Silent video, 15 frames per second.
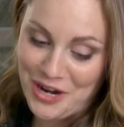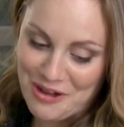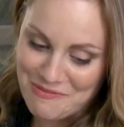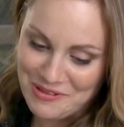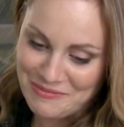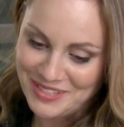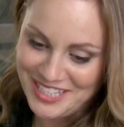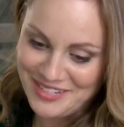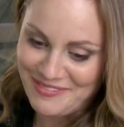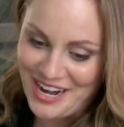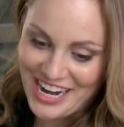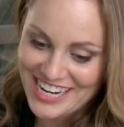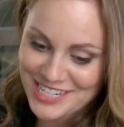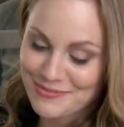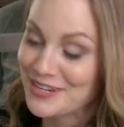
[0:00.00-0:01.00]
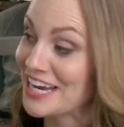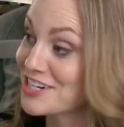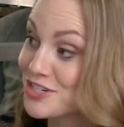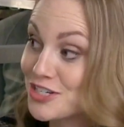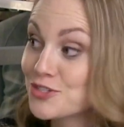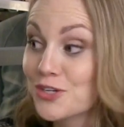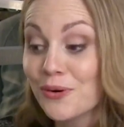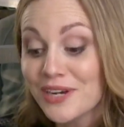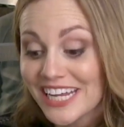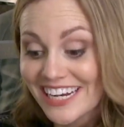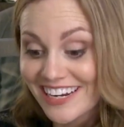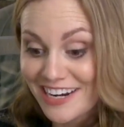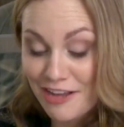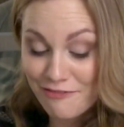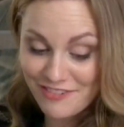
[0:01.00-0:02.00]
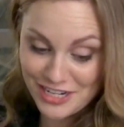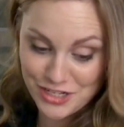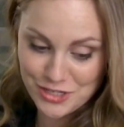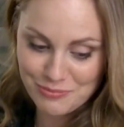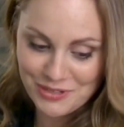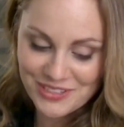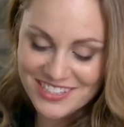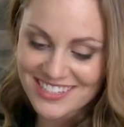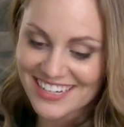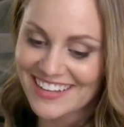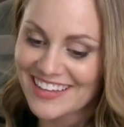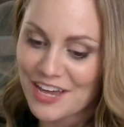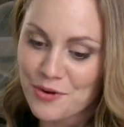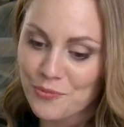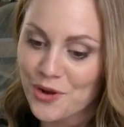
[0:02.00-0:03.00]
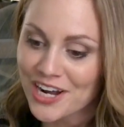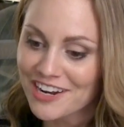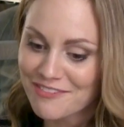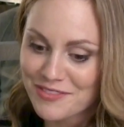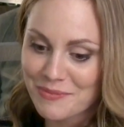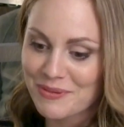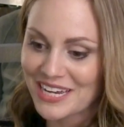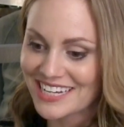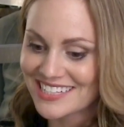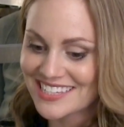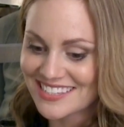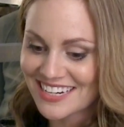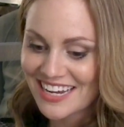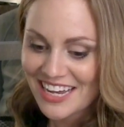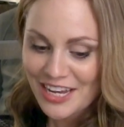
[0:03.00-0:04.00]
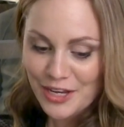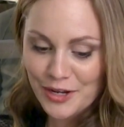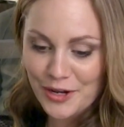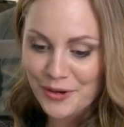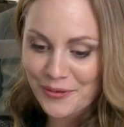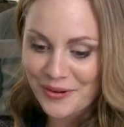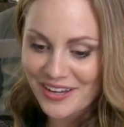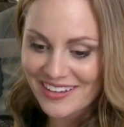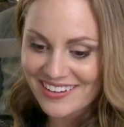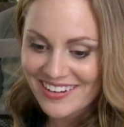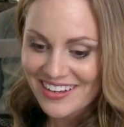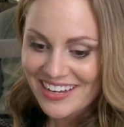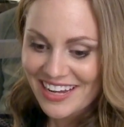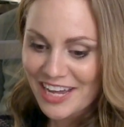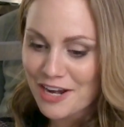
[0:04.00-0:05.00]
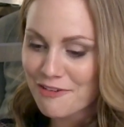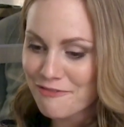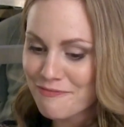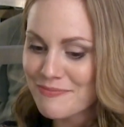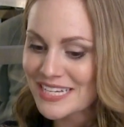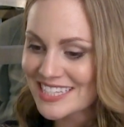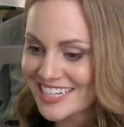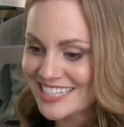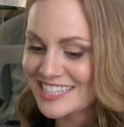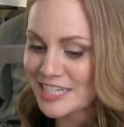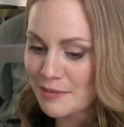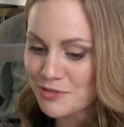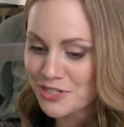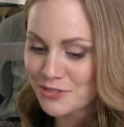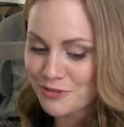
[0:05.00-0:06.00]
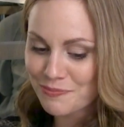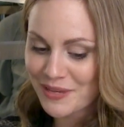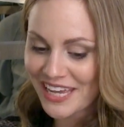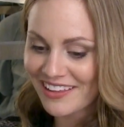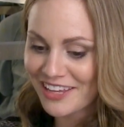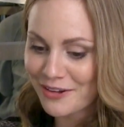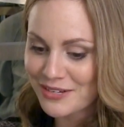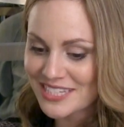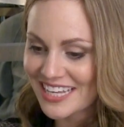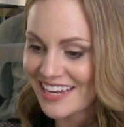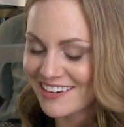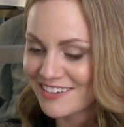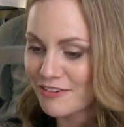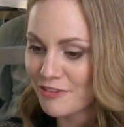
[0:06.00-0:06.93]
problems in America is we actually don't eat enough vegetables. And then one of the biggest, kind of misconceptions with paleo is that